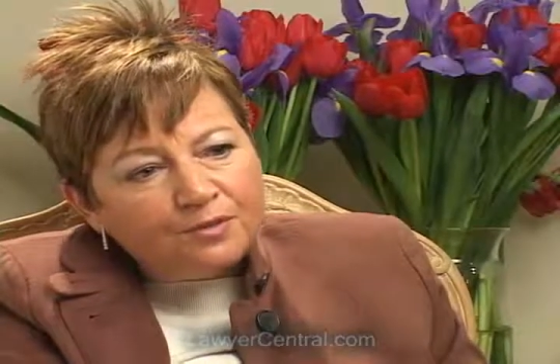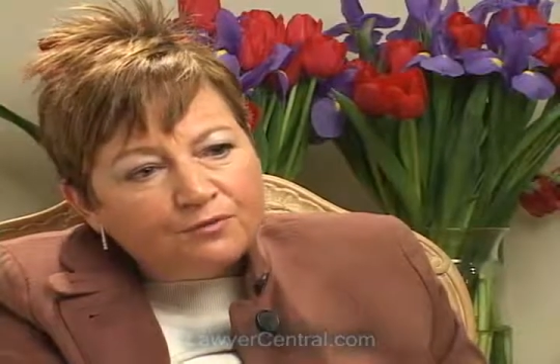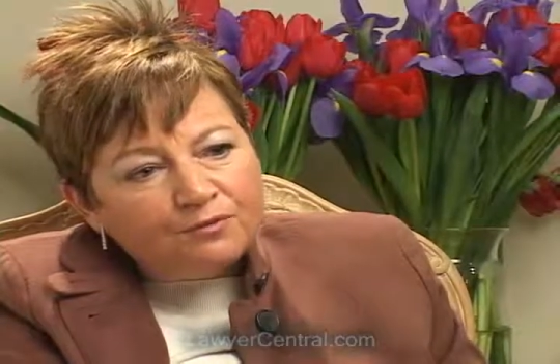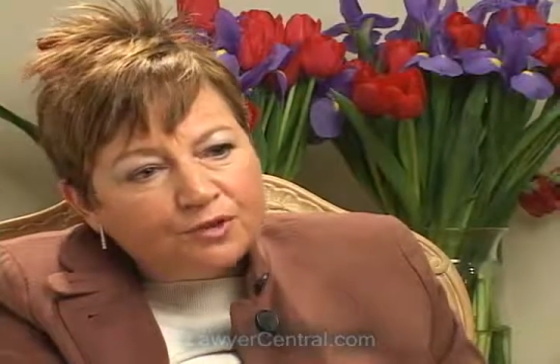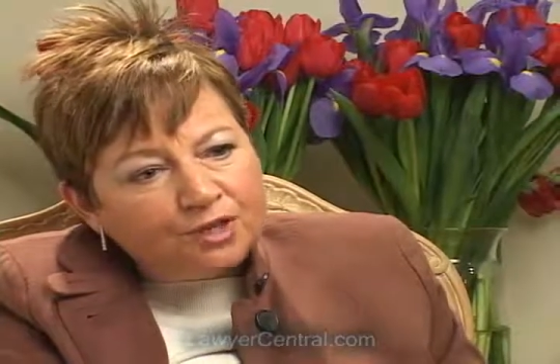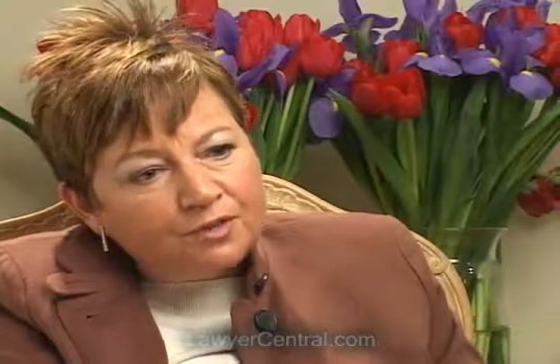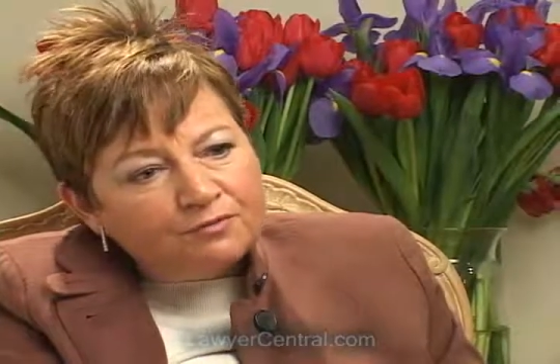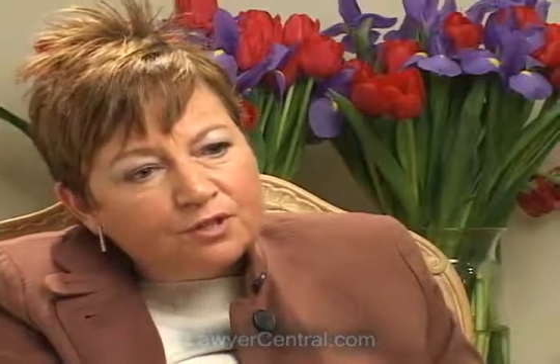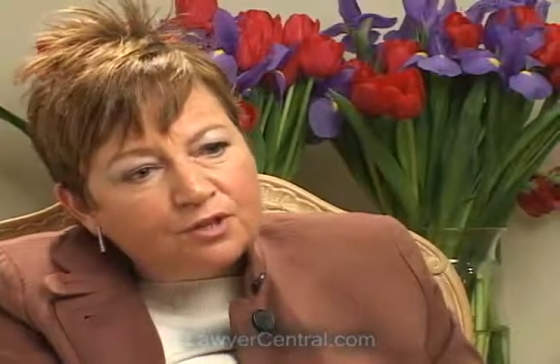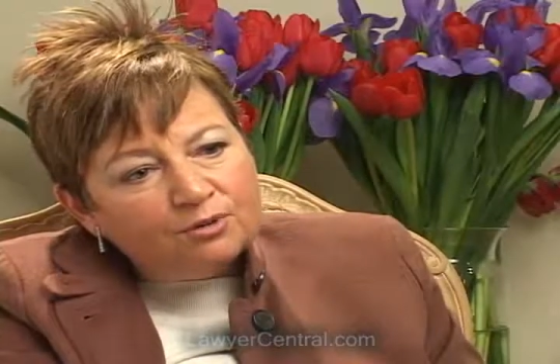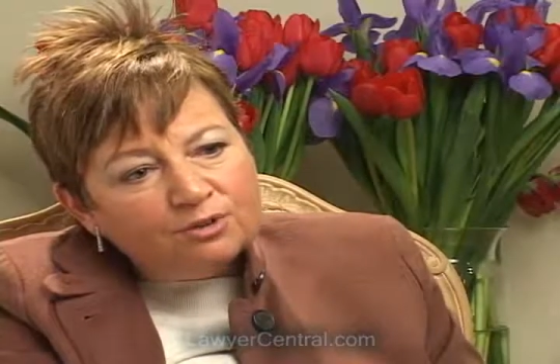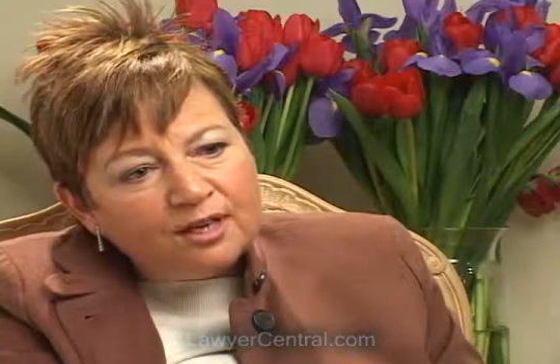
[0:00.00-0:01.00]
forgive the
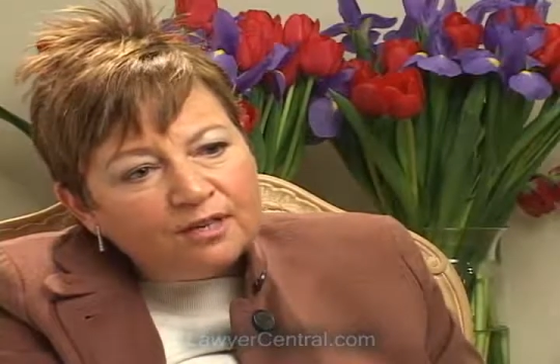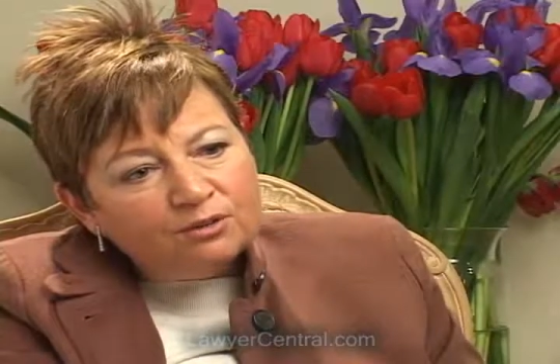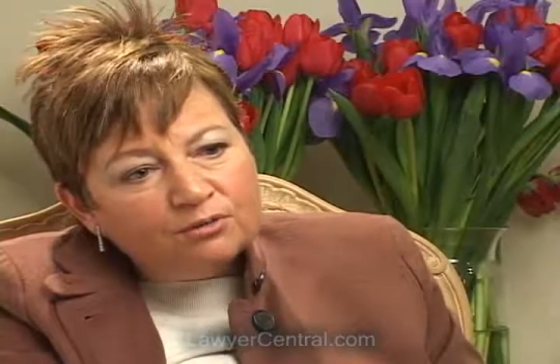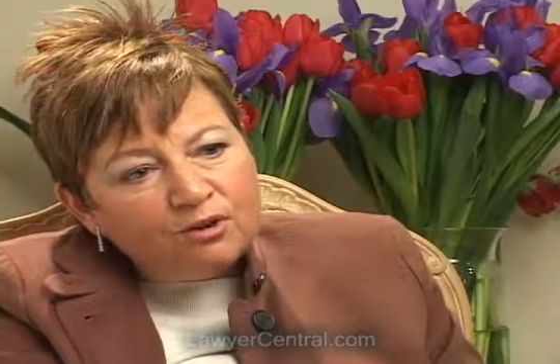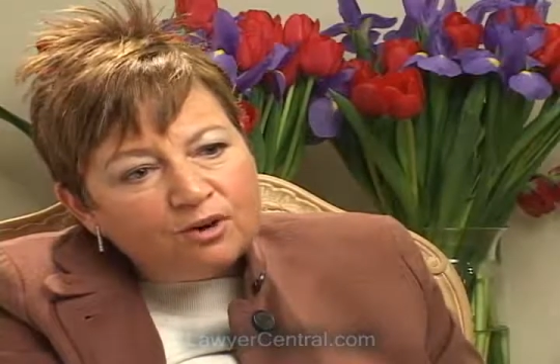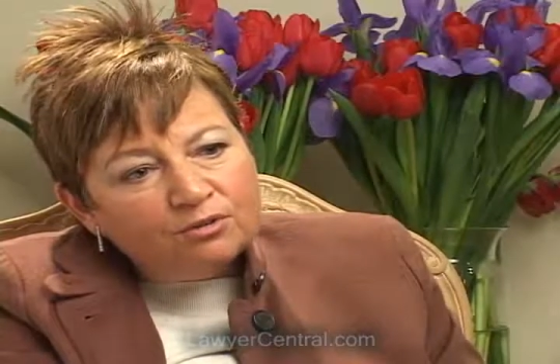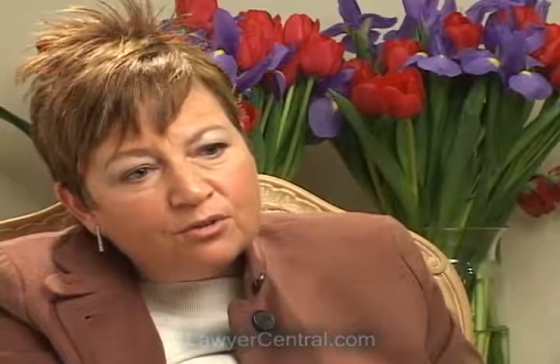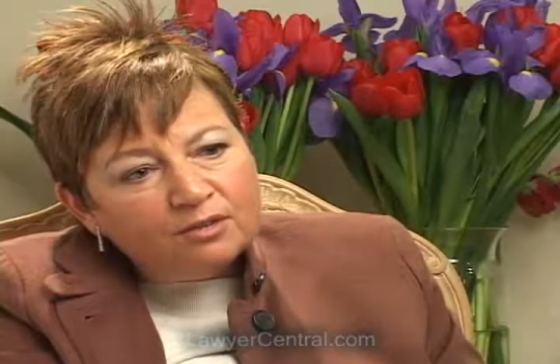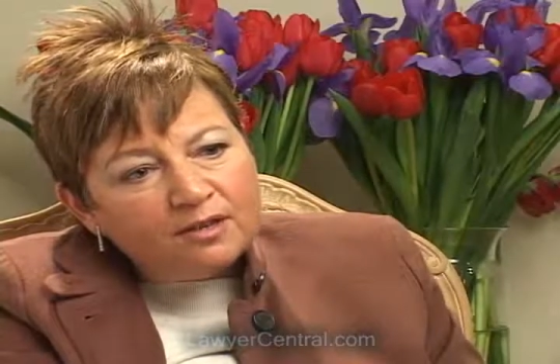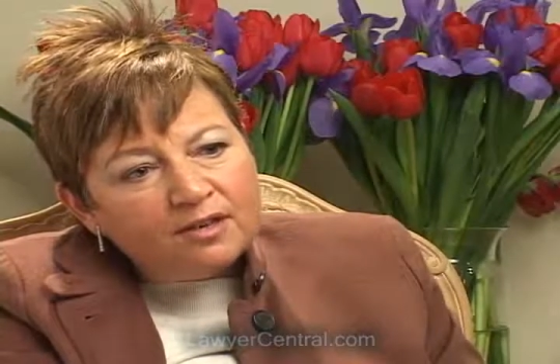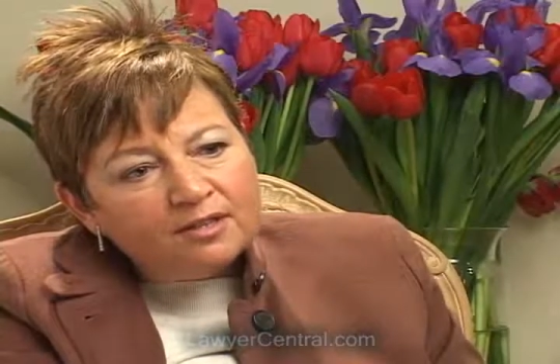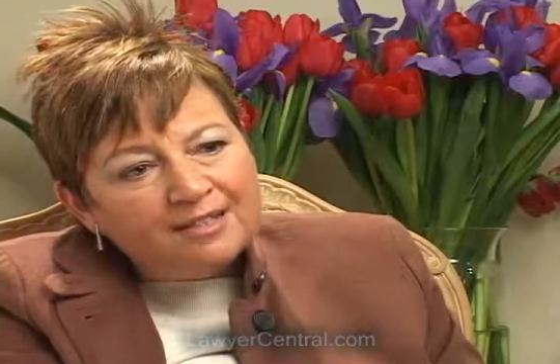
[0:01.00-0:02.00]
loan down the road,
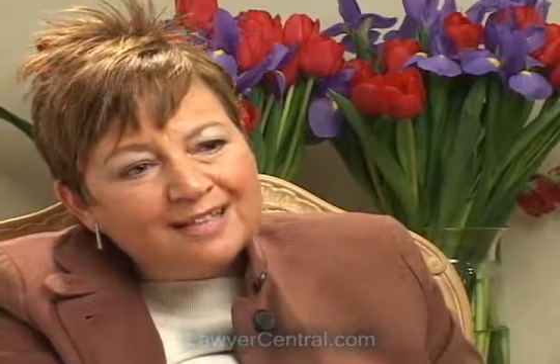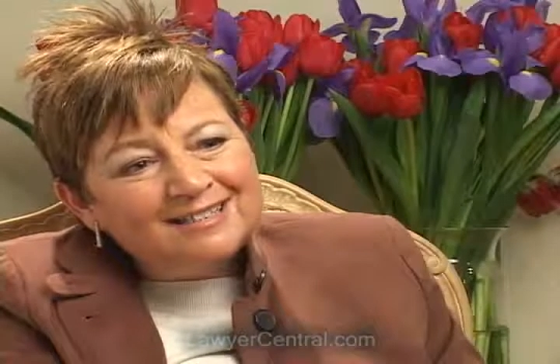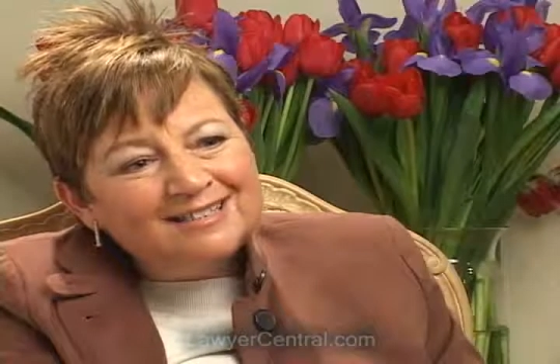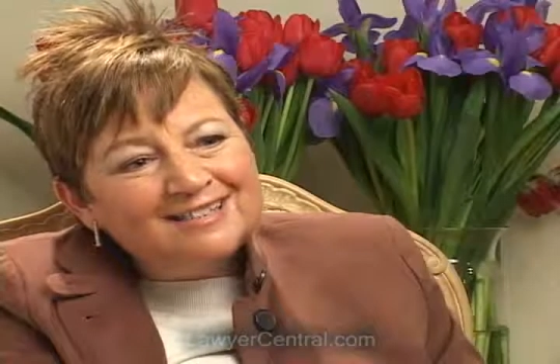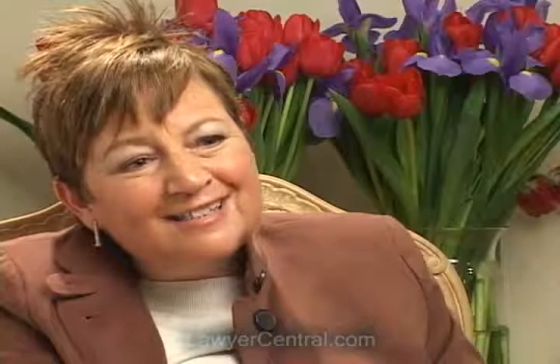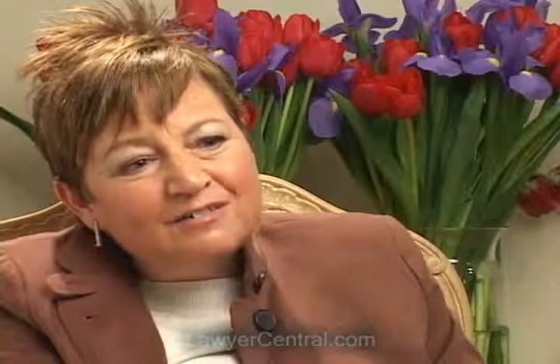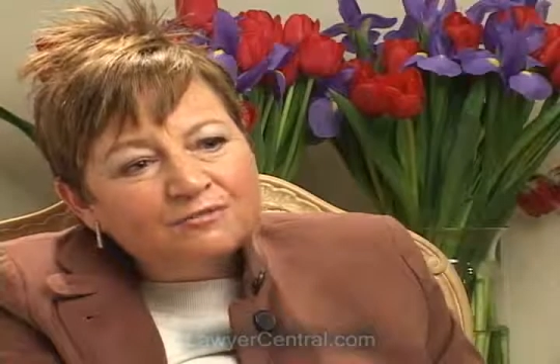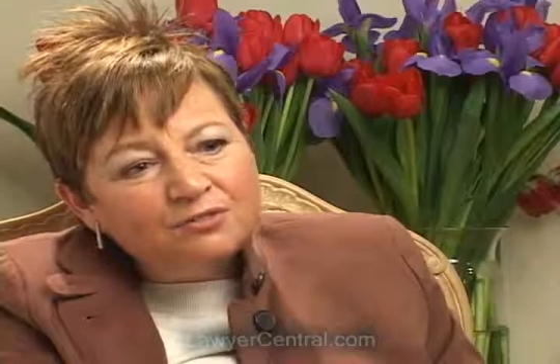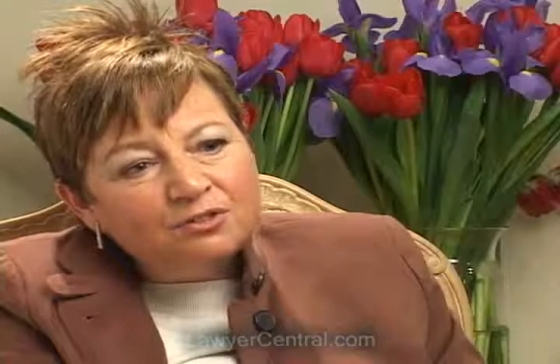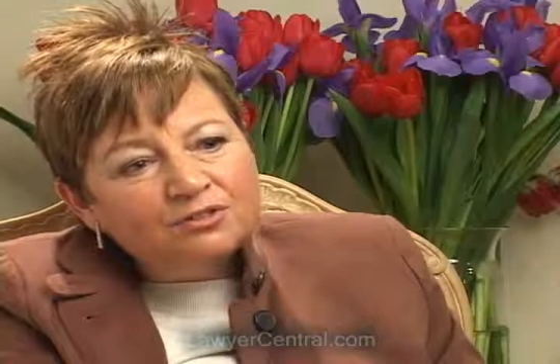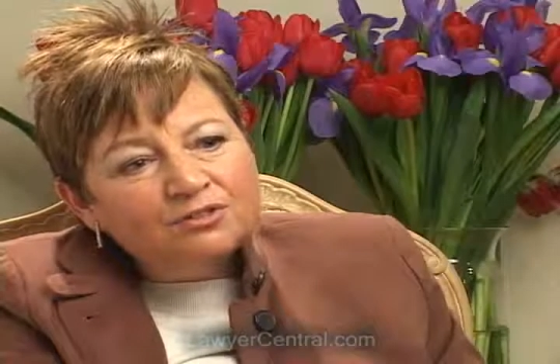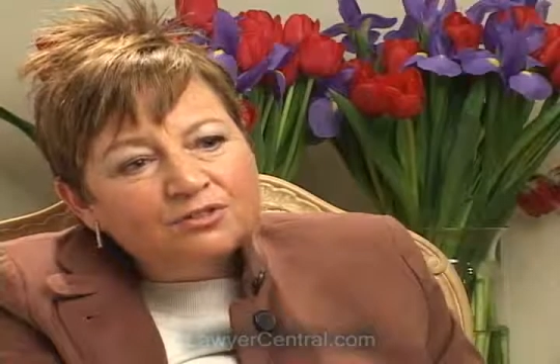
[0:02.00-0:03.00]
that's a
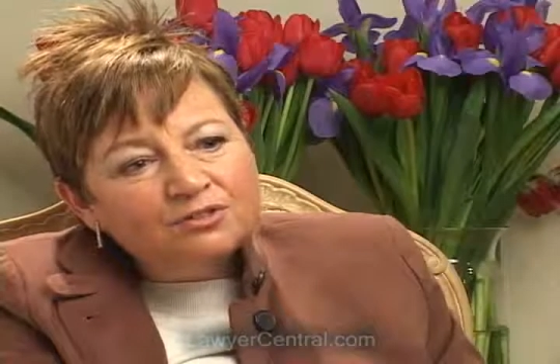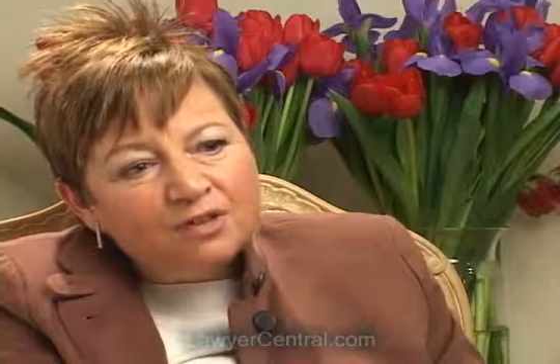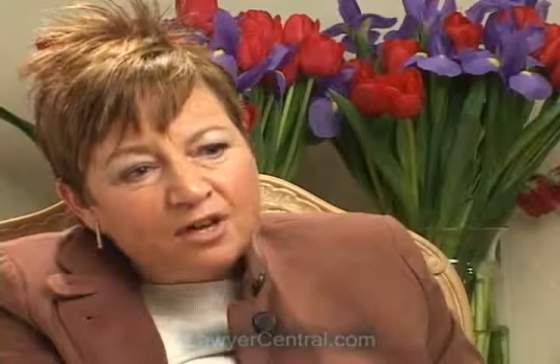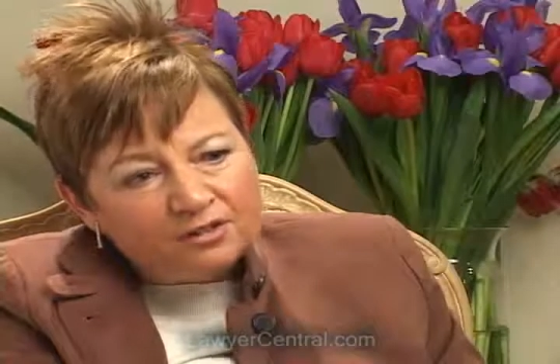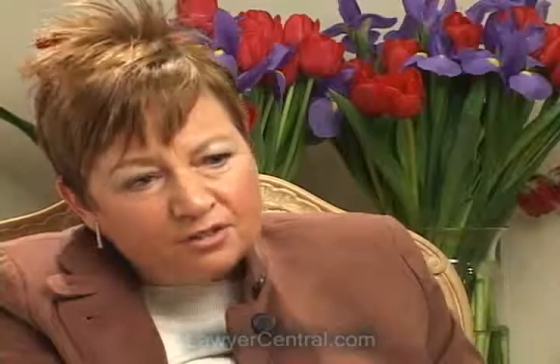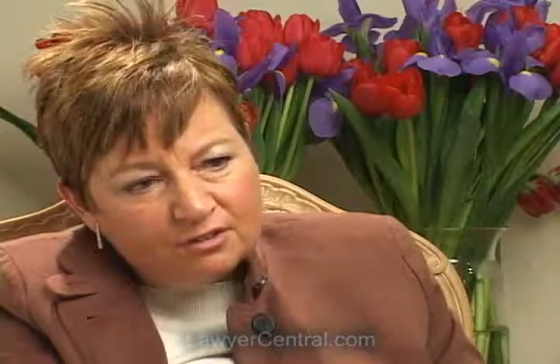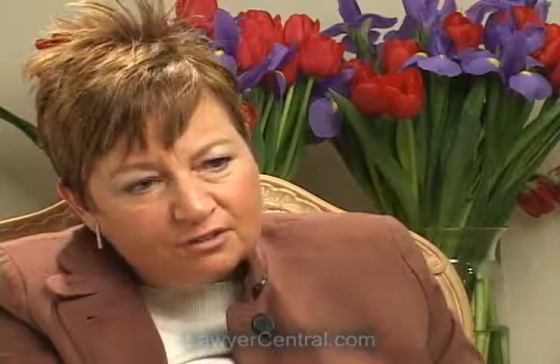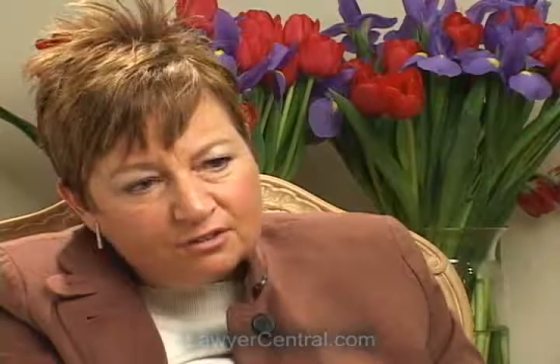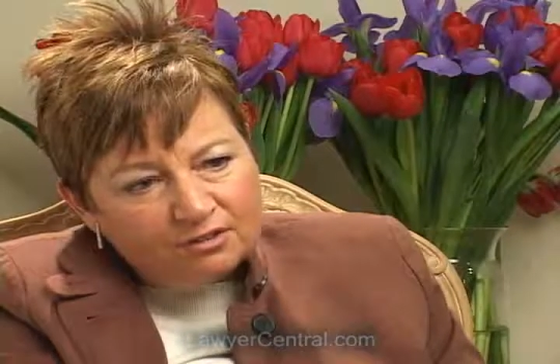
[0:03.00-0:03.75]
different discussion.